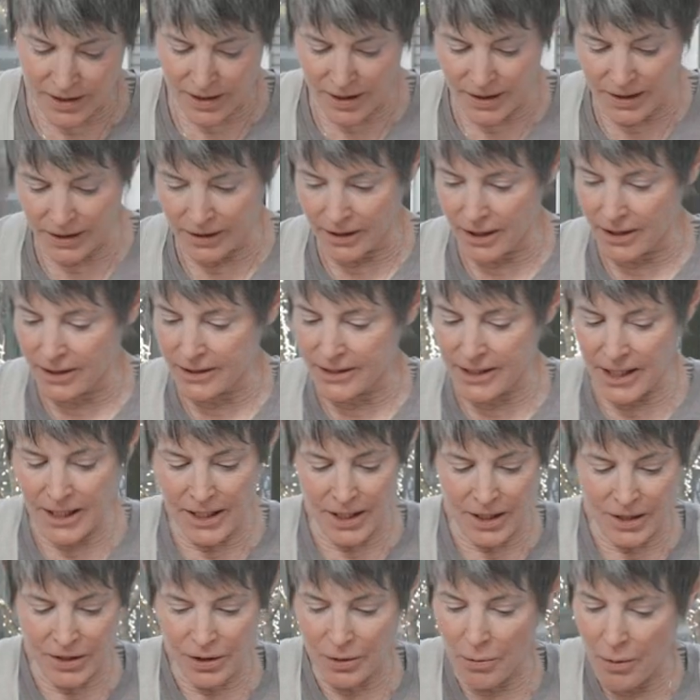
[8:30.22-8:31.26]
into little
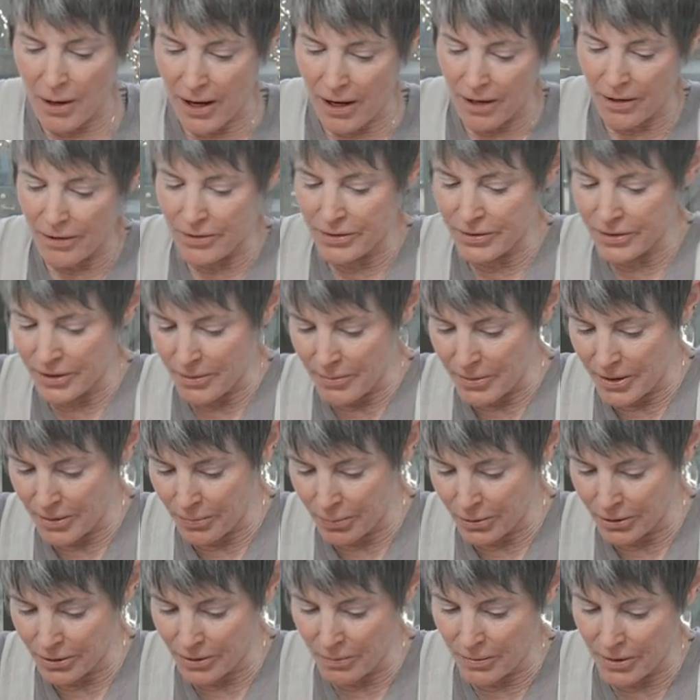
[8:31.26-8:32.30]
teeny squares. I'm gonna
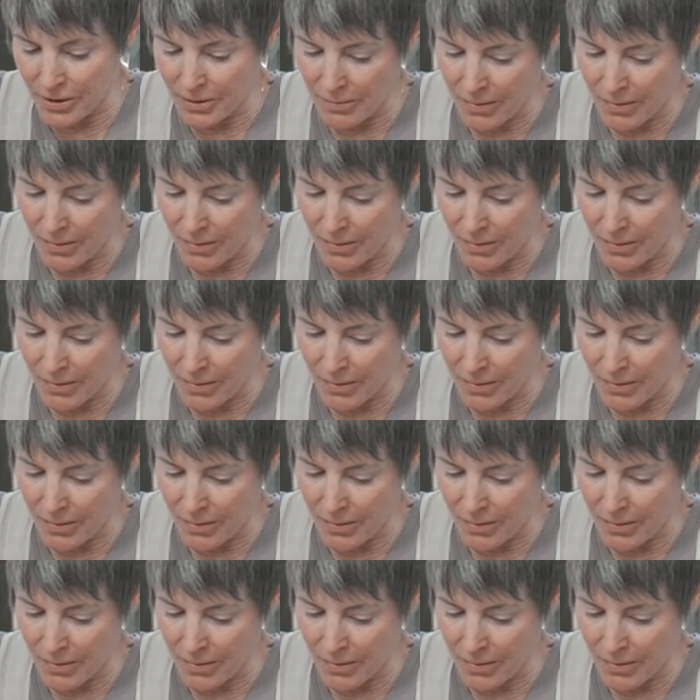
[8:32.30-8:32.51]
put them in the